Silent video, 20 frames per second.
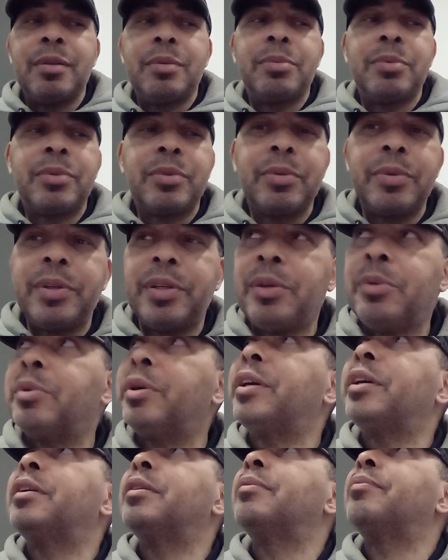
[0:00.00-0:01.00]
So
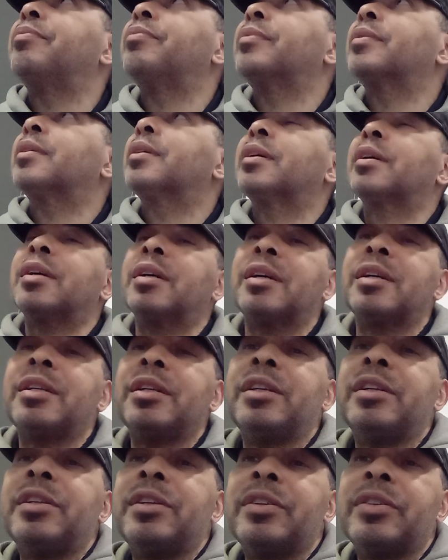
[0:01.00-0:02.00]
anyway,
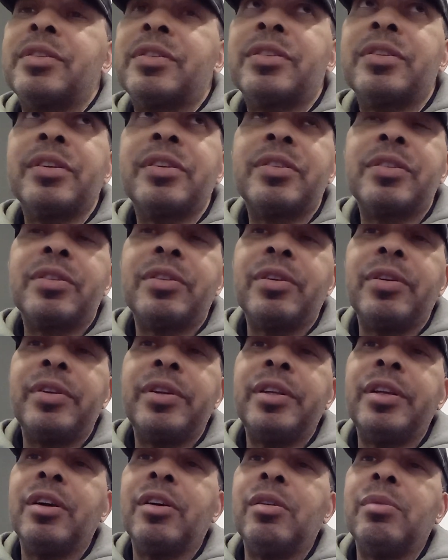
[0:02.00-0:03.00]
it is
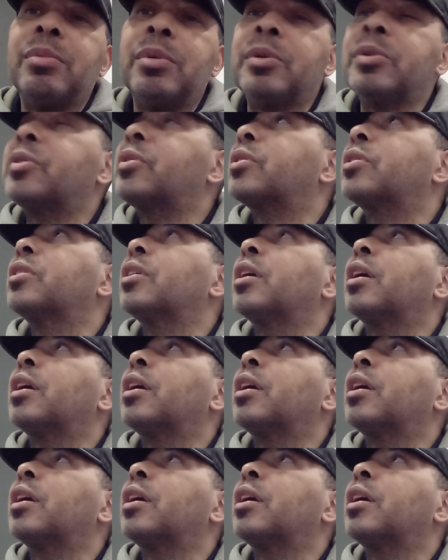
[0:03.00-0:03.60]
6:30 almost.